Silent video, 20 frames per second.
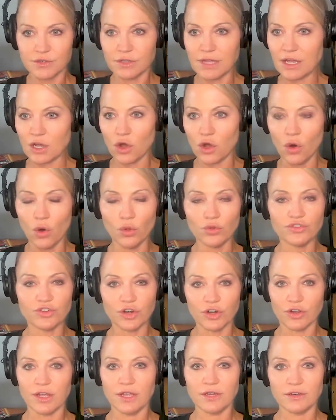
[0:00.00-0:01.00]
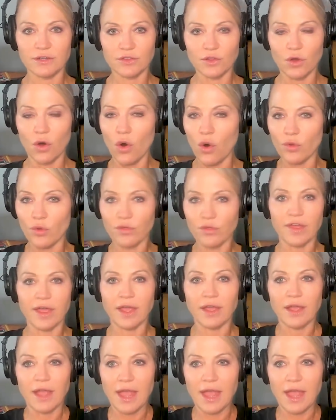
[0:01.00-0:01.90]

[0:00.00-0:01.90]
like, cold turkeyed the whole thing.